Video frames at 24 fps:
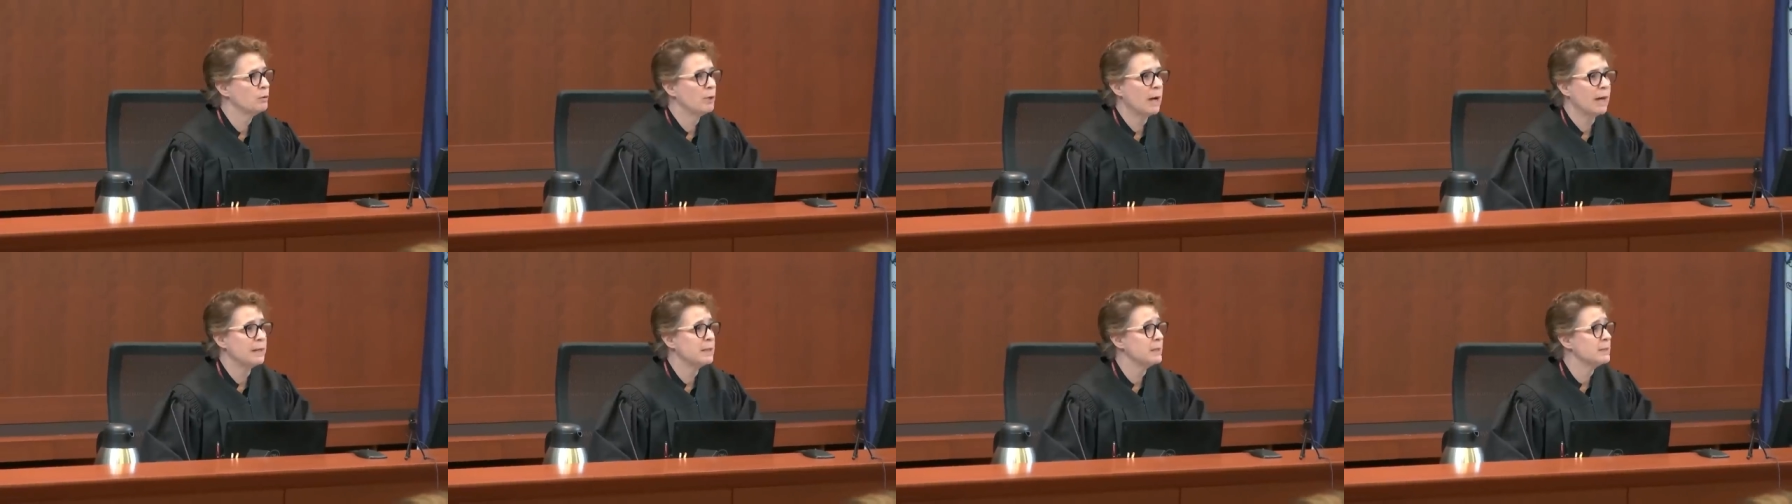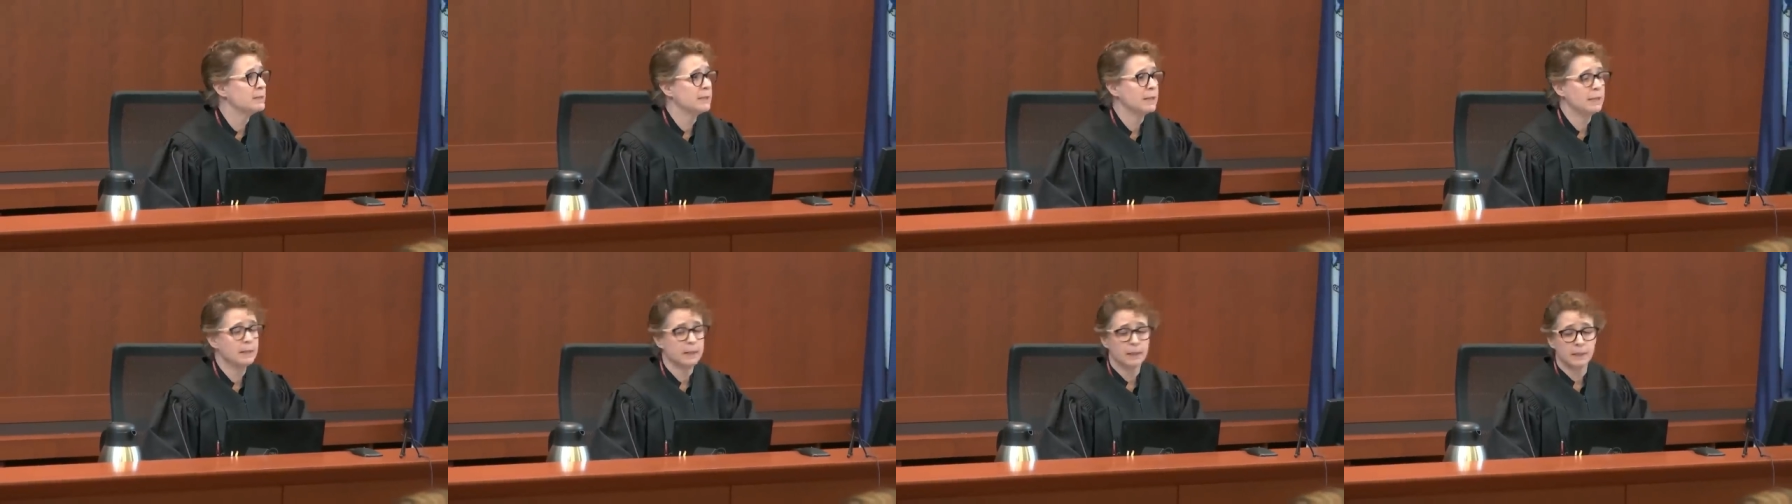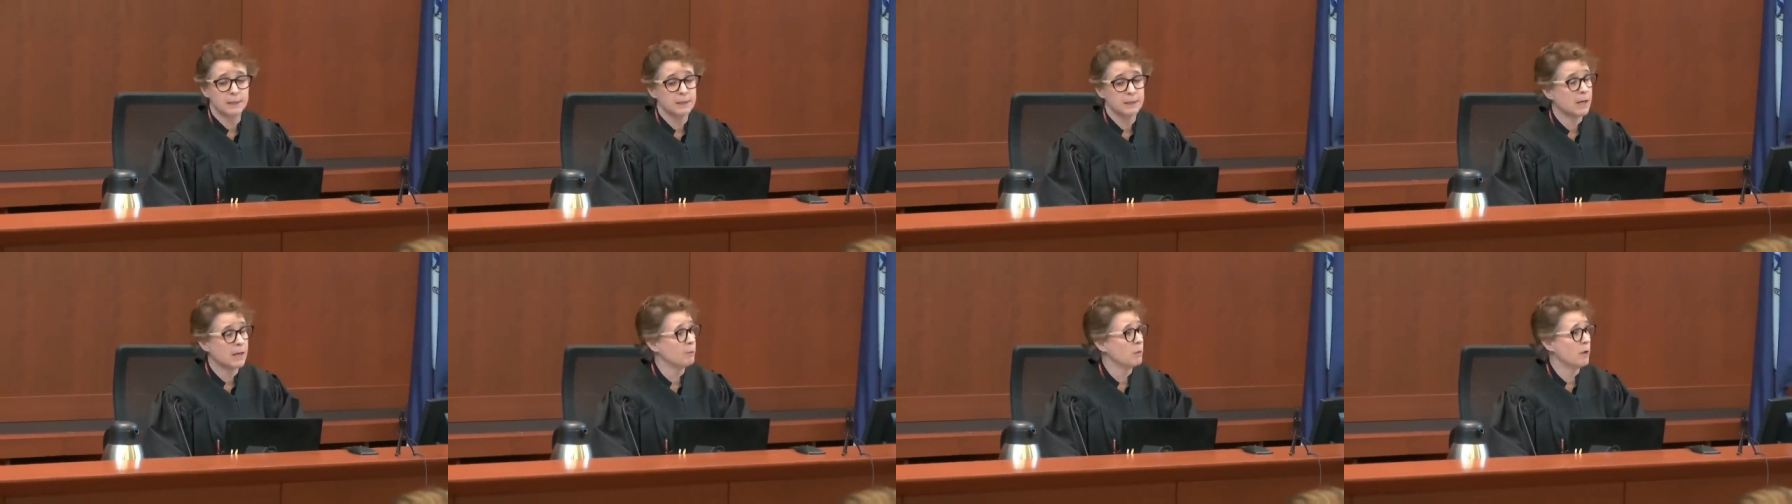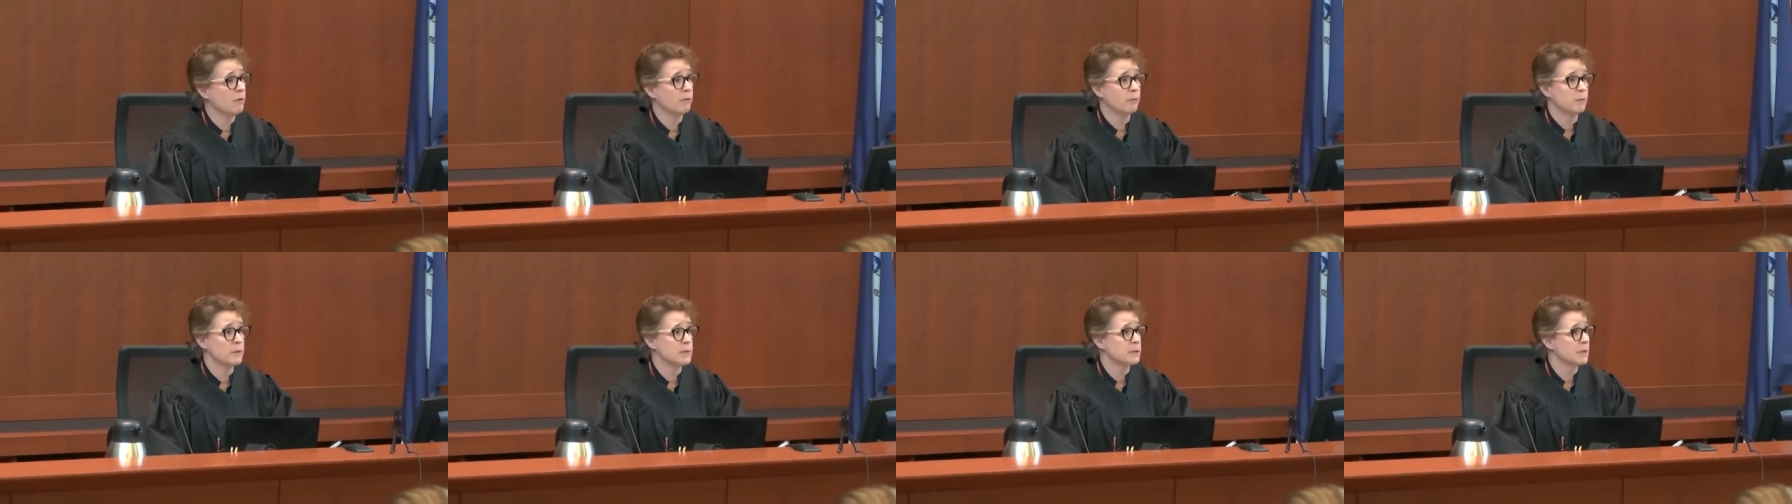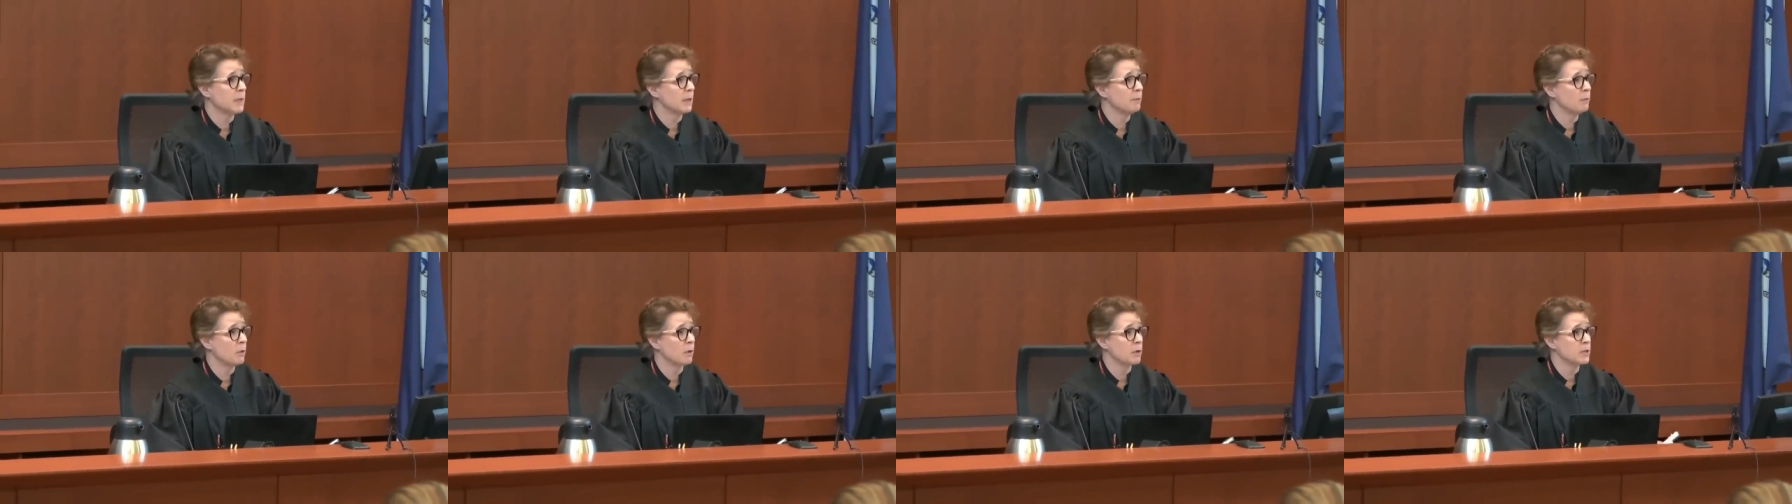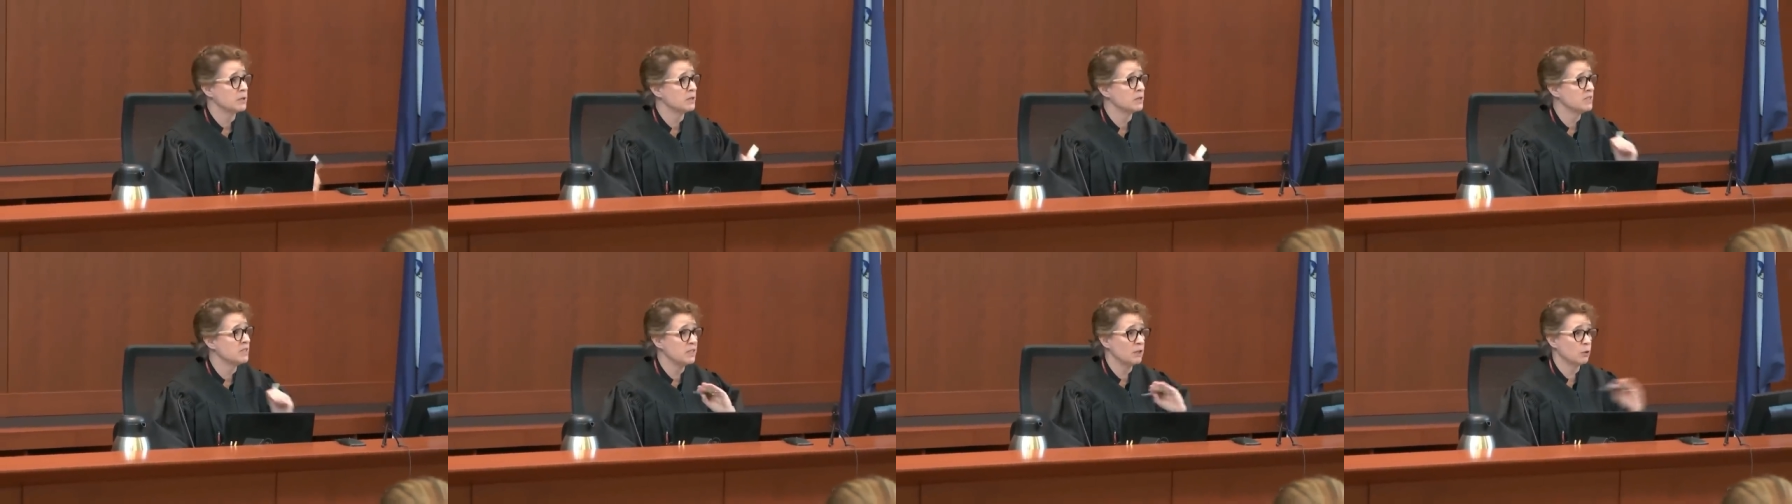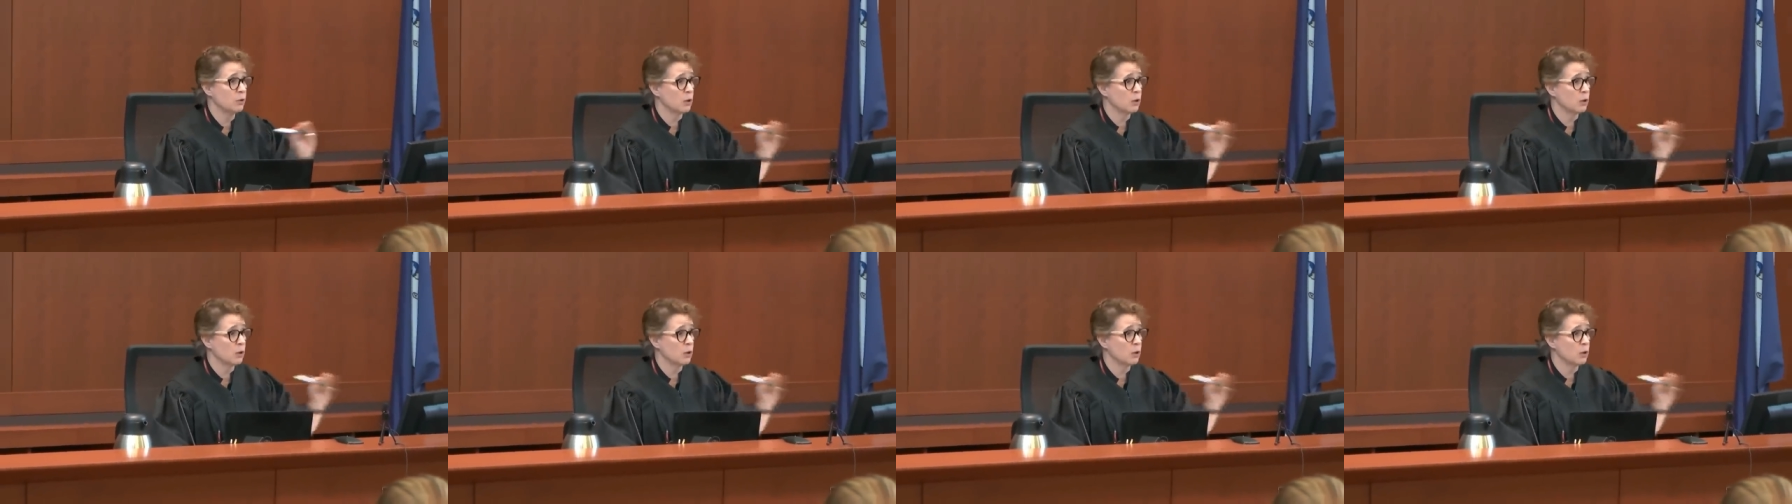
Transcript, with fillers: You, I didn't take any time off from the sidebars.